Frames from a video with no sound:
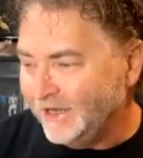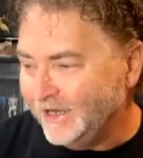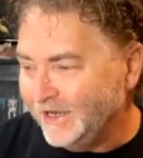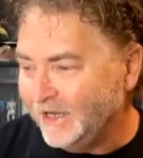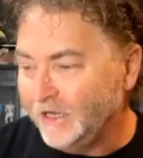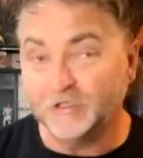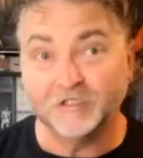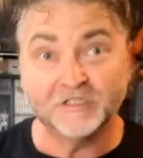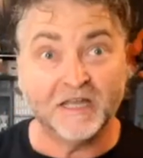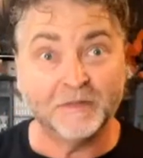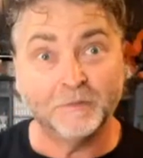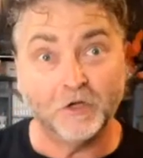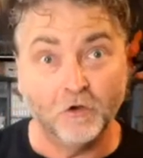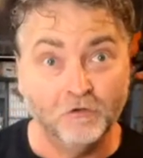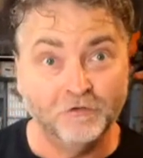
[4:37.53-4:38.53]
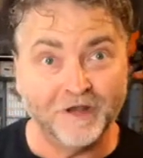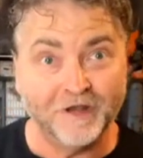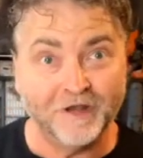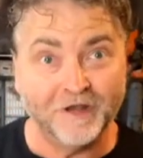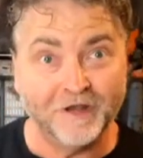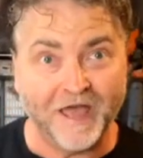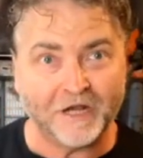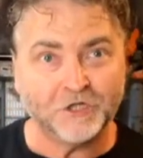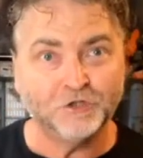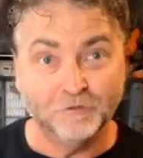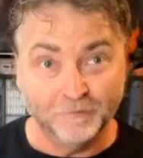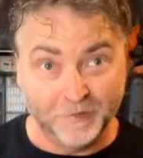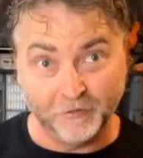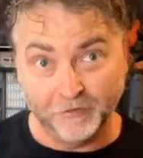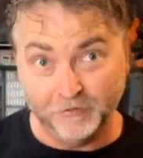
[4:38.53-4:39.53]
designing my own actual
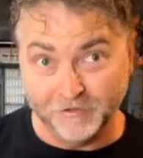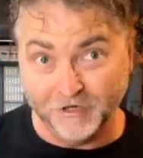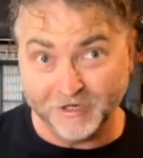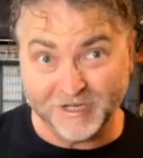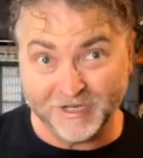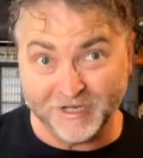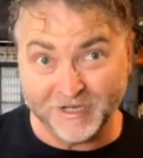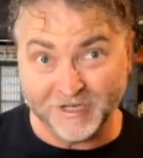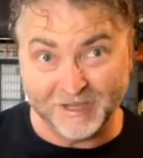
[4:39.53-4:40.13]
Imperial docking bay